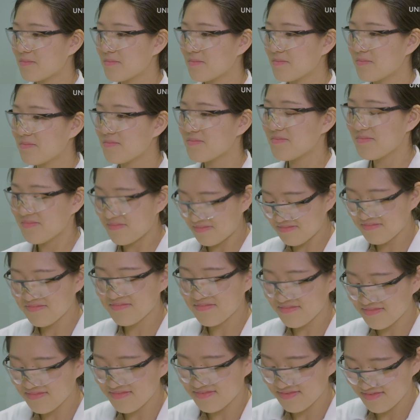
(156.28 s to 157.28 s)
and tutors
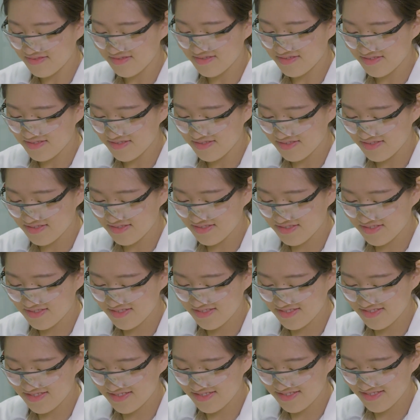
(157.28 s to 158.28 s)
around to teach you the
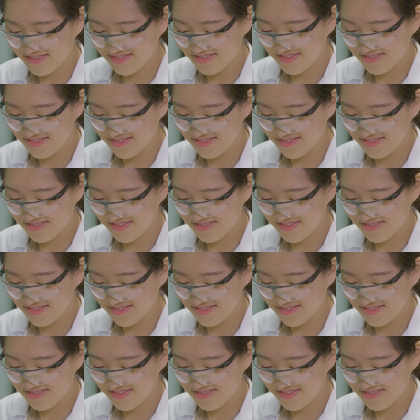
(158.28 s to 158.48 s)
content, and